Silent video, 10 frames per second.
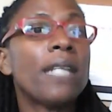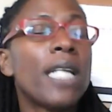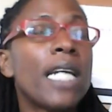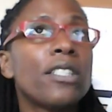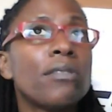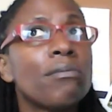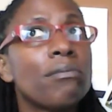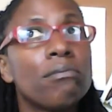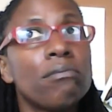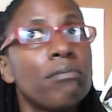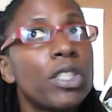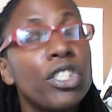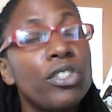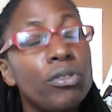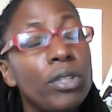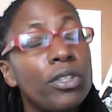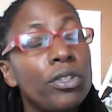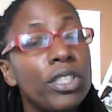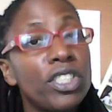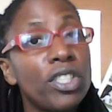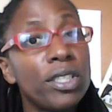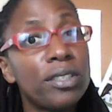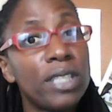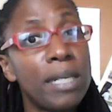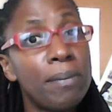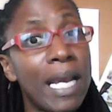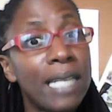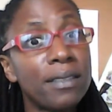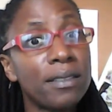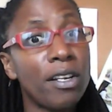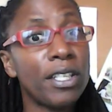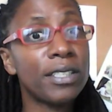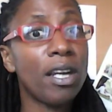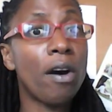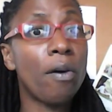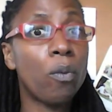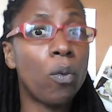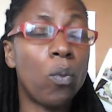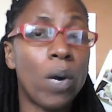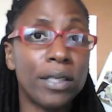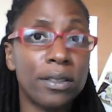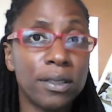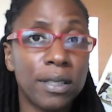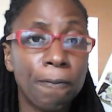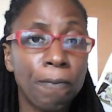and good nutrition, sleep, exercise are ones.